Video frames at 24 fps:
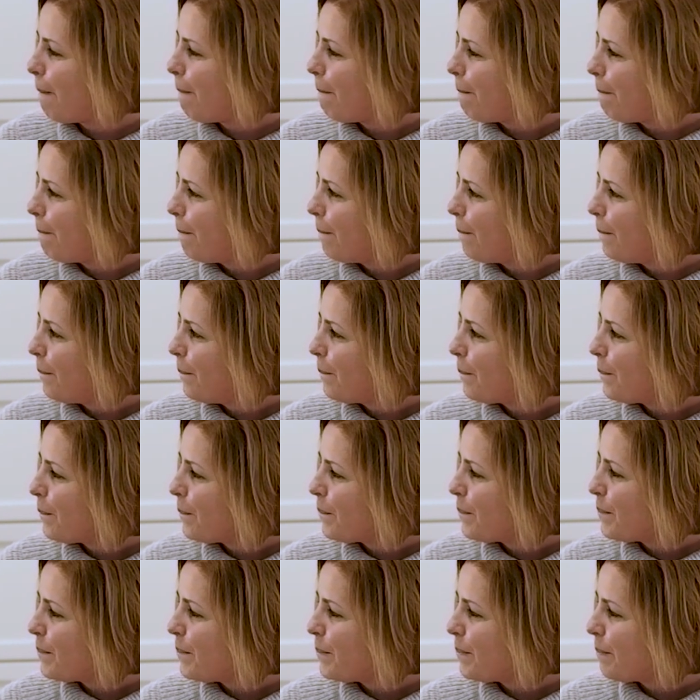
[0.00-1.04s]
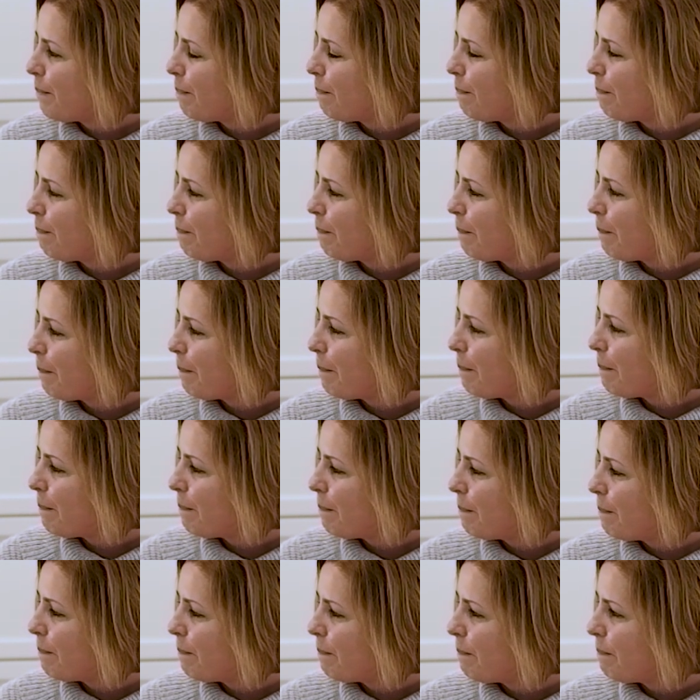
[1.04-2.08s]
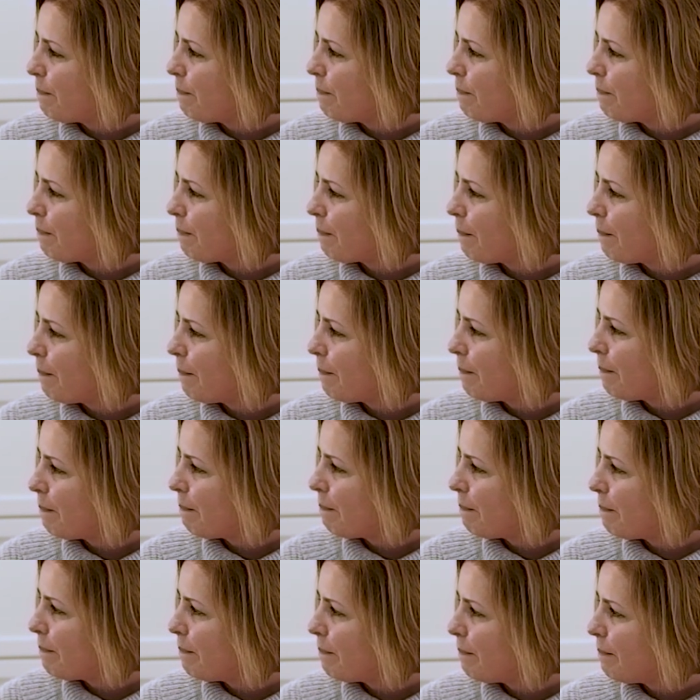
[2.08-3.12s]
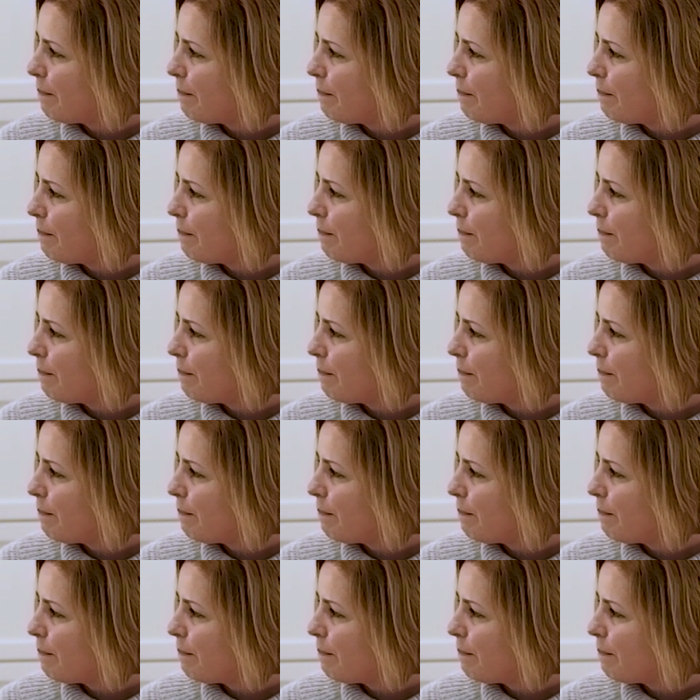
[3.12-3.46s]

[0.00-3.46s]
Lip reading: This person isn't speaking.